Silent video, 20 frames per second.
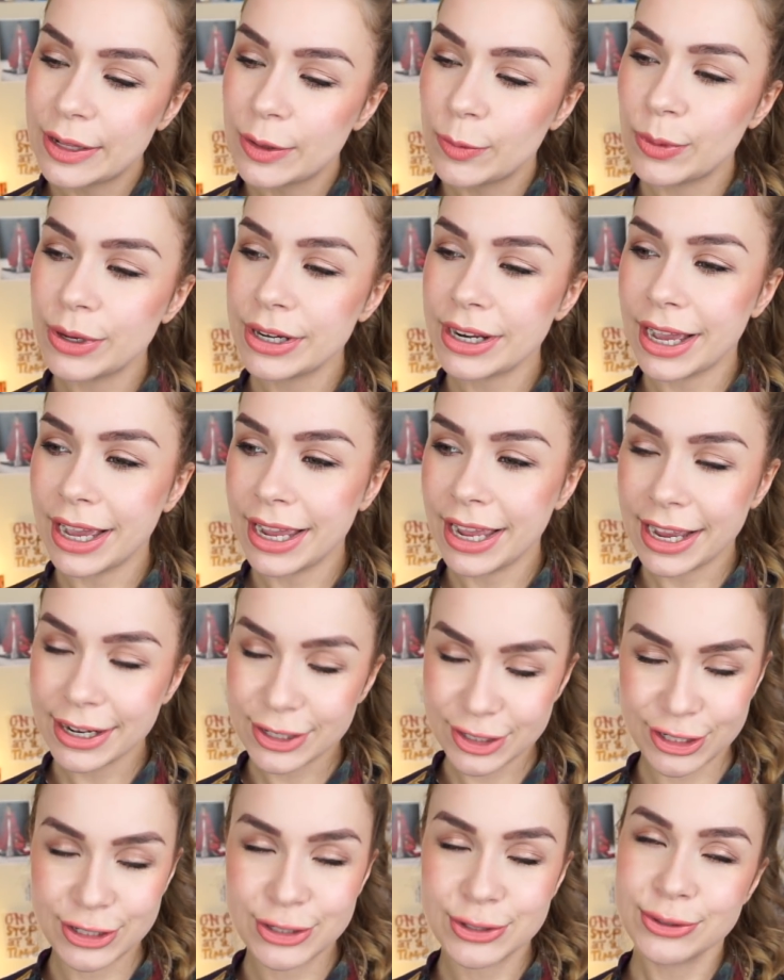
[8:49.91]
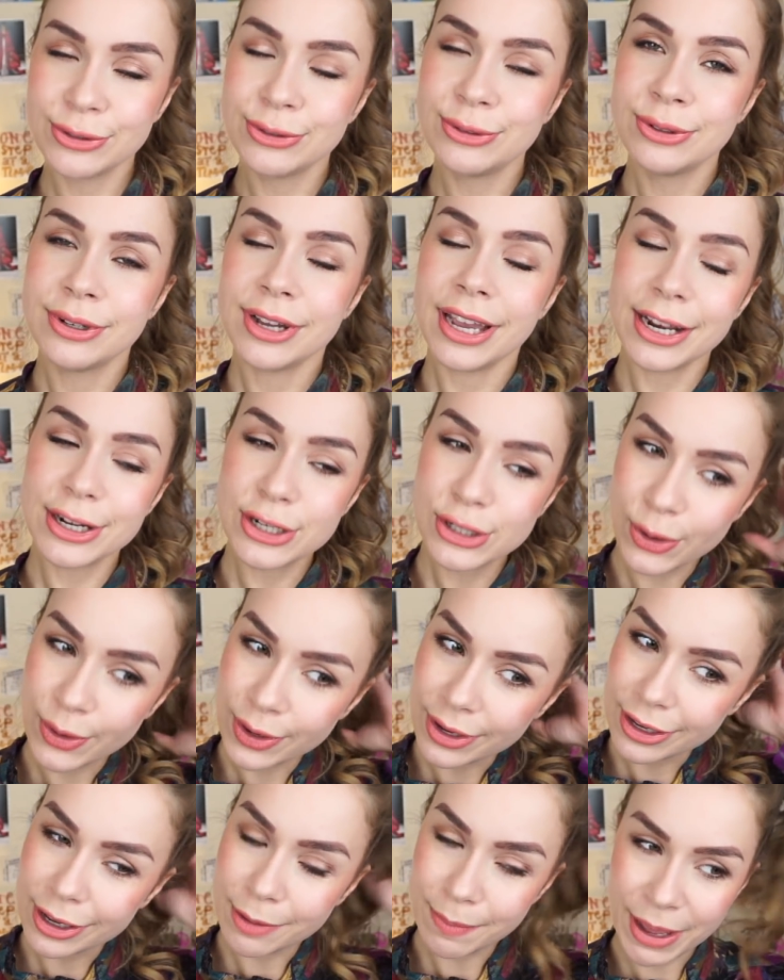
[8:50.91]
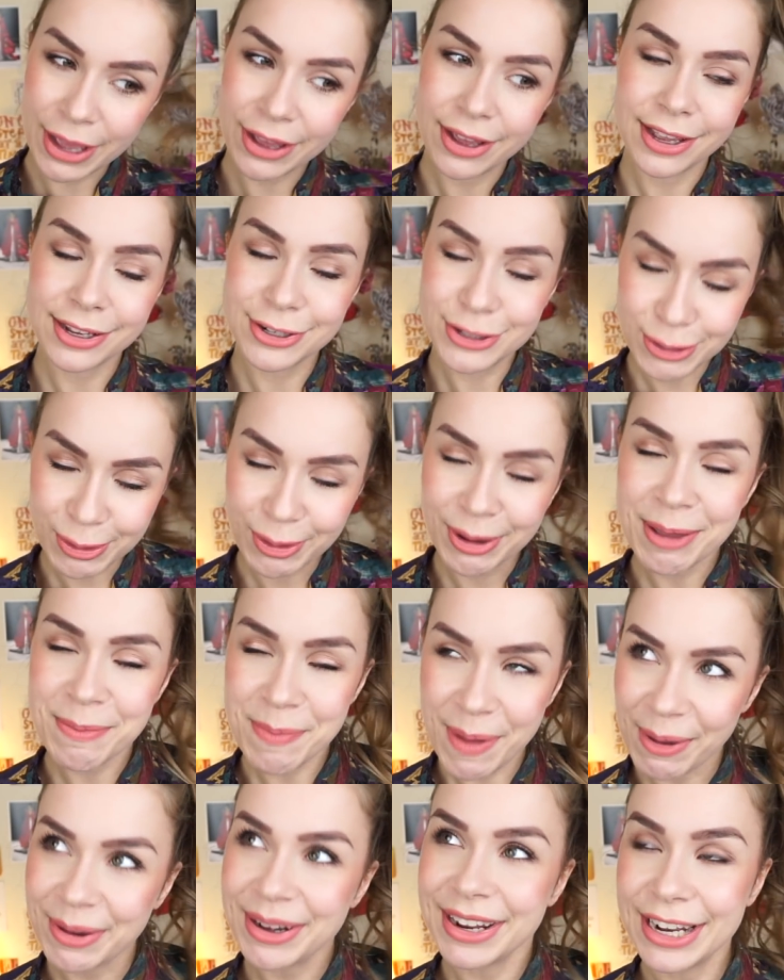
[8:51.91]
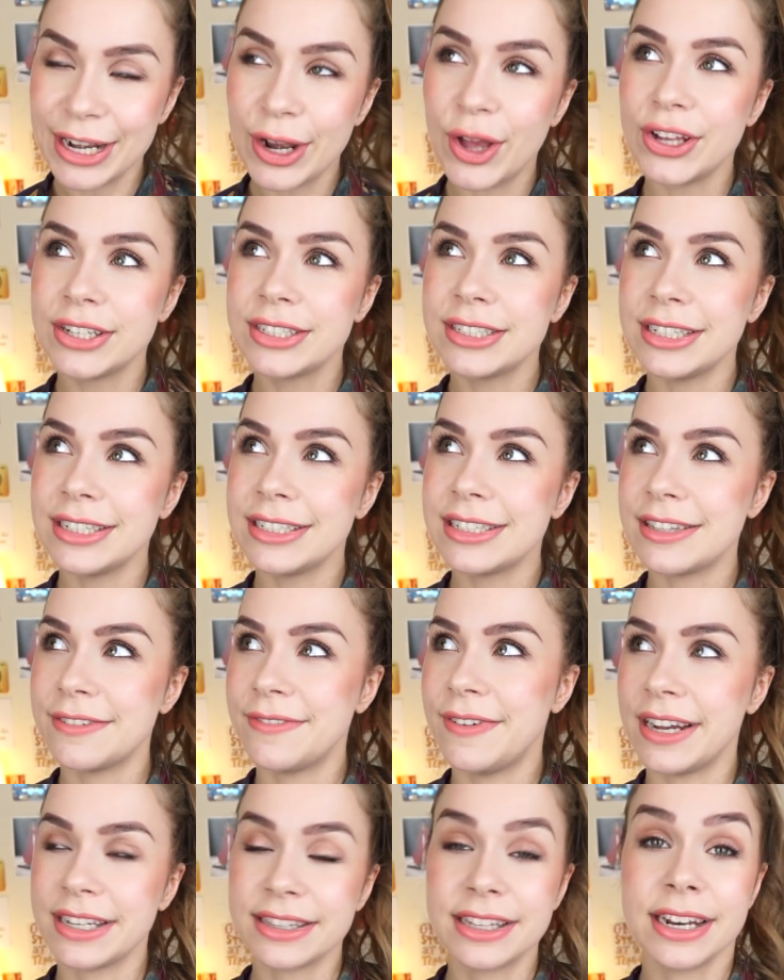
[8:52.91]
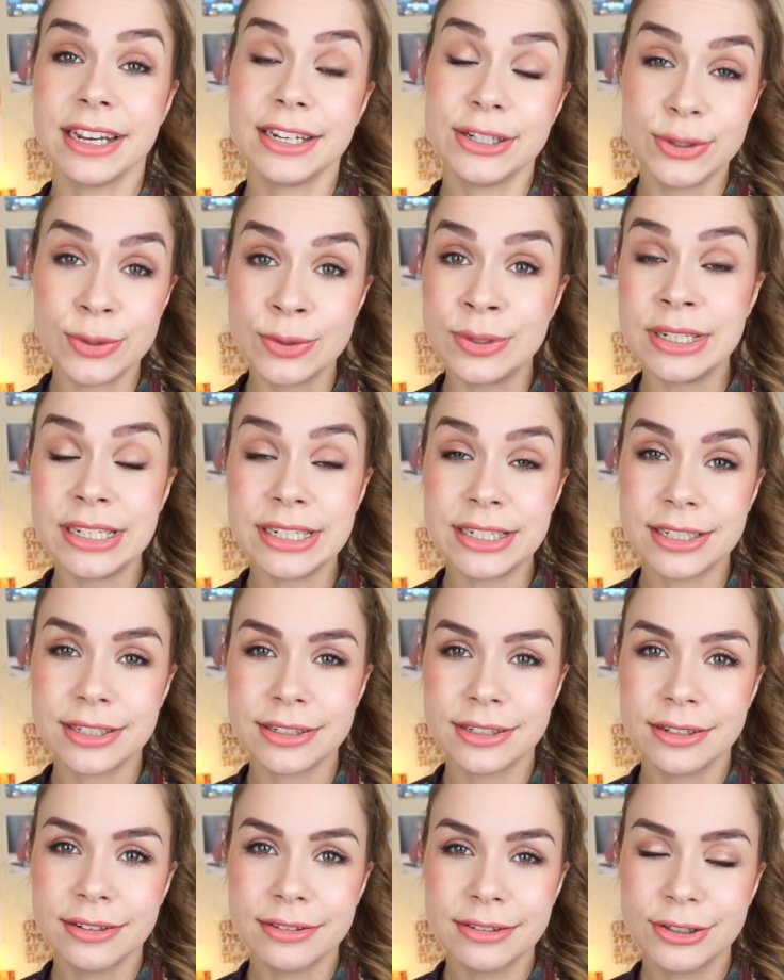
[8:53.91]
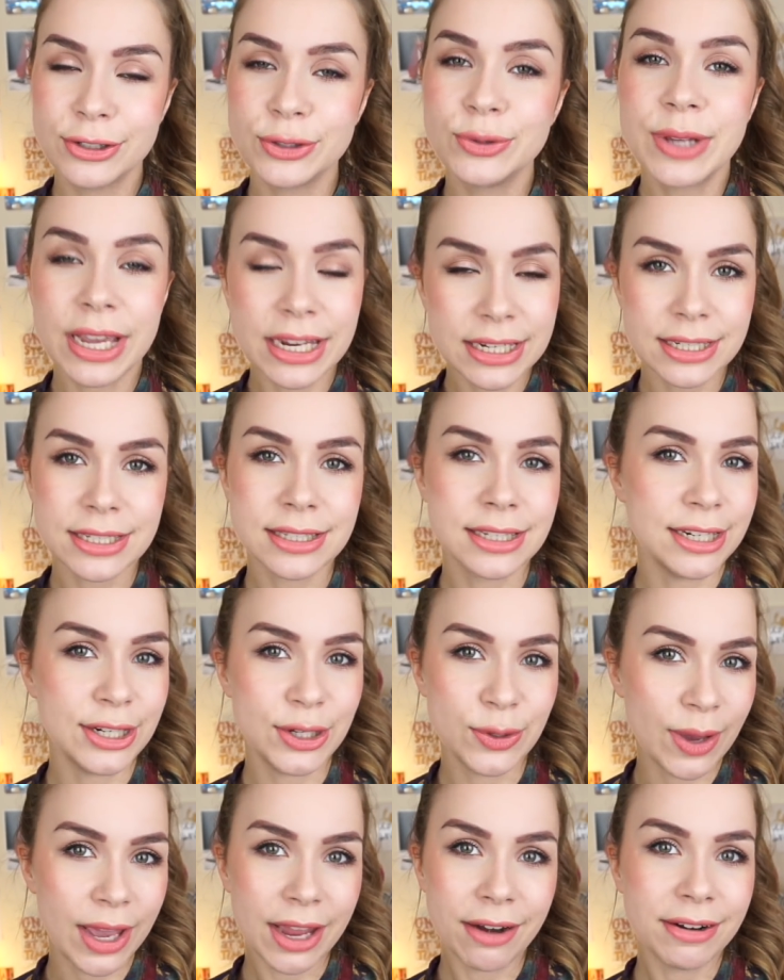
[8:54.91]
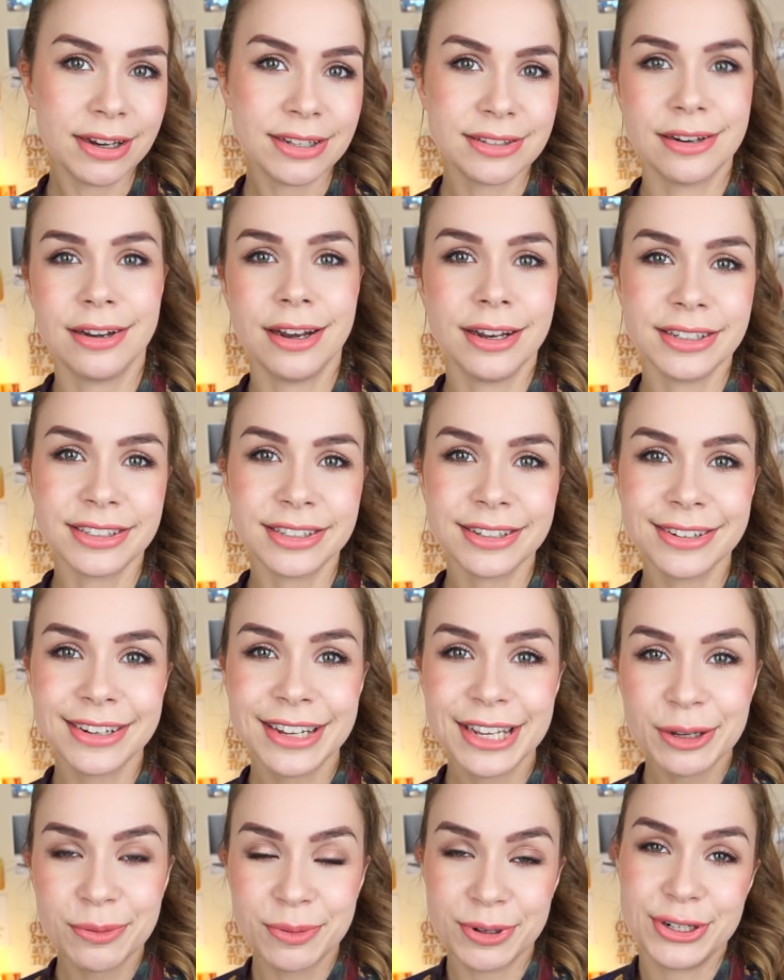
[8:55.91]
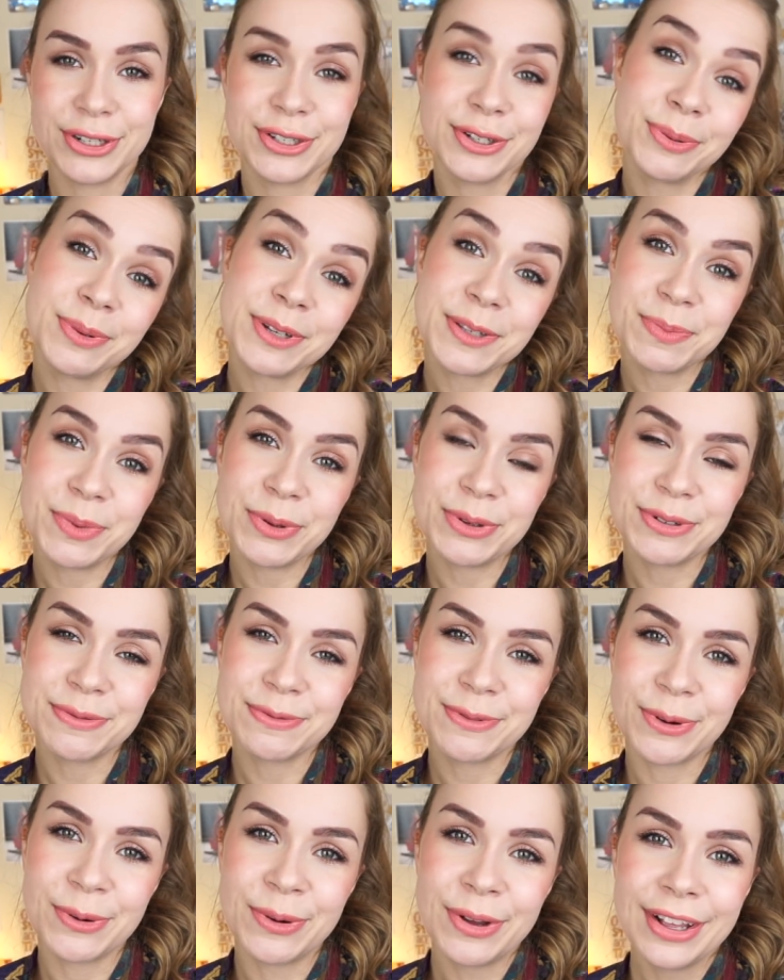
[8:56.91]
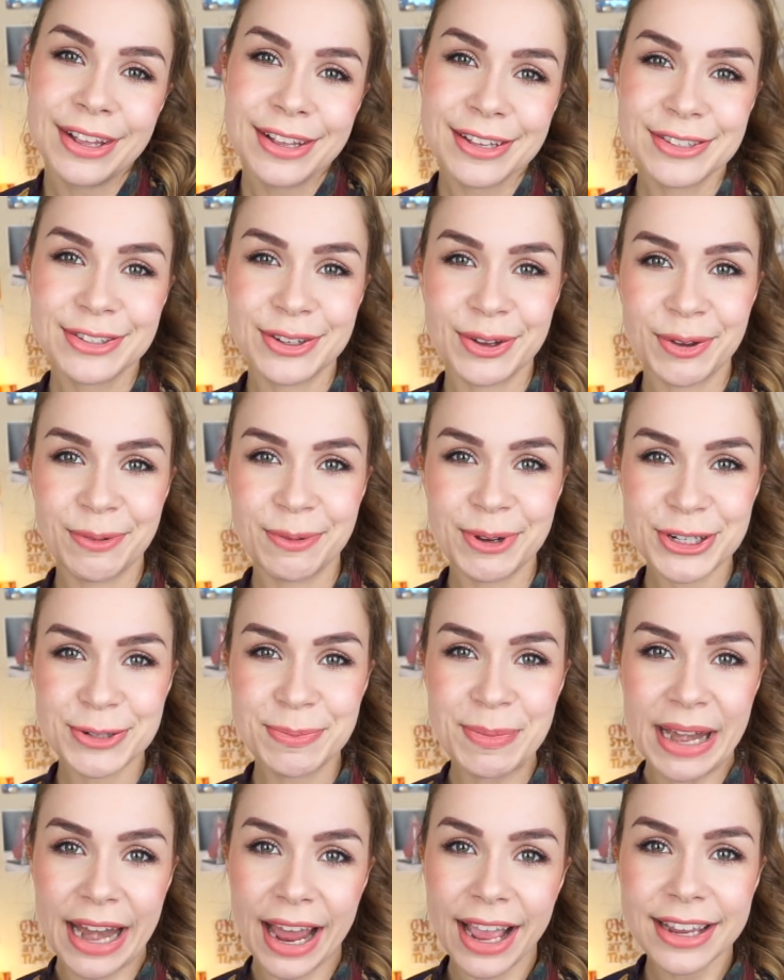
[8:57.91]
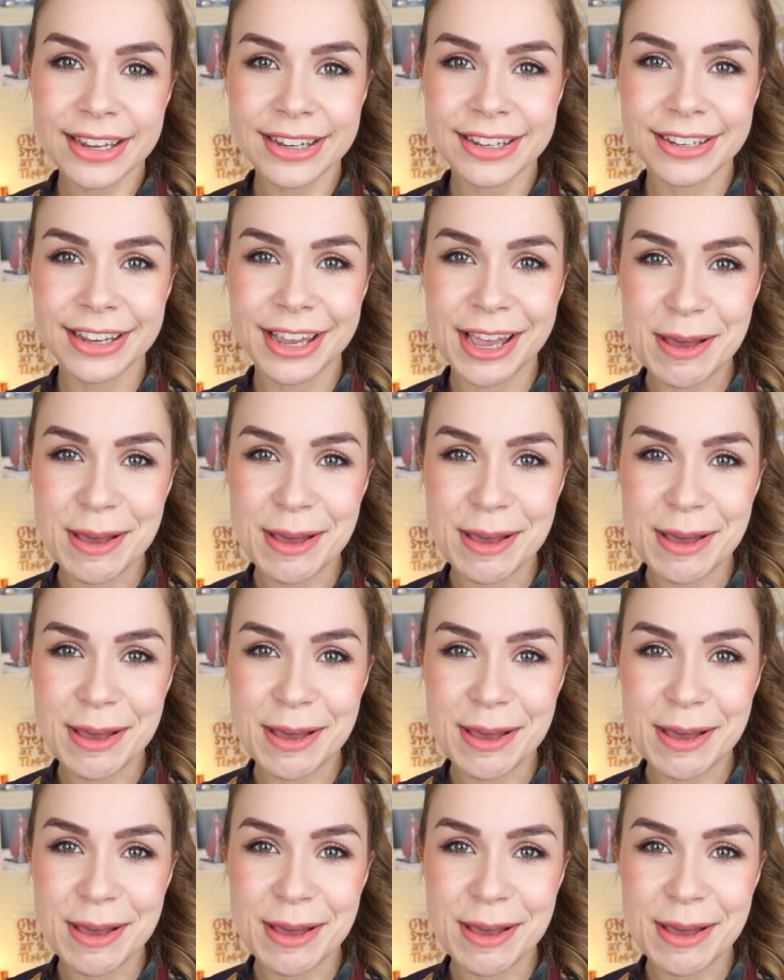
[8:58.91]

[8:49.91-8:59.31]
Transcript: What I actually do enjoy about it a lot is the fact that I do get to see new areas in London, which is always beautiful. So wish me luck.